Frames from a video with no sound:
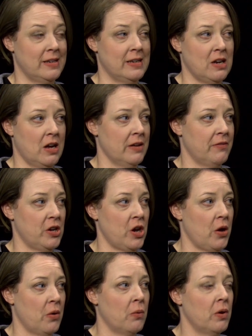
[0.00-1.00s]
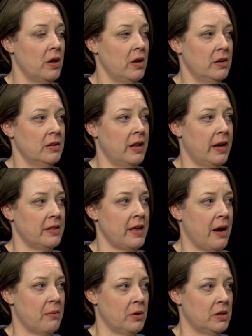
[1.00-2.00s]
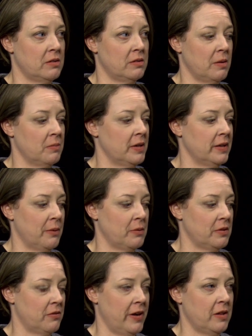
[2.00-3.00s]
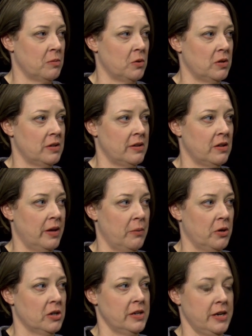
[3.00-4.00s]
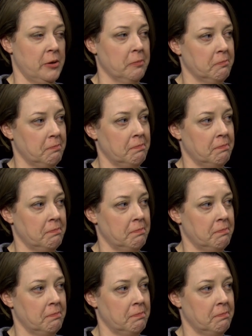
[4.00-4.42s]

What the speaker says: did not even know that was something that was available until I worked here.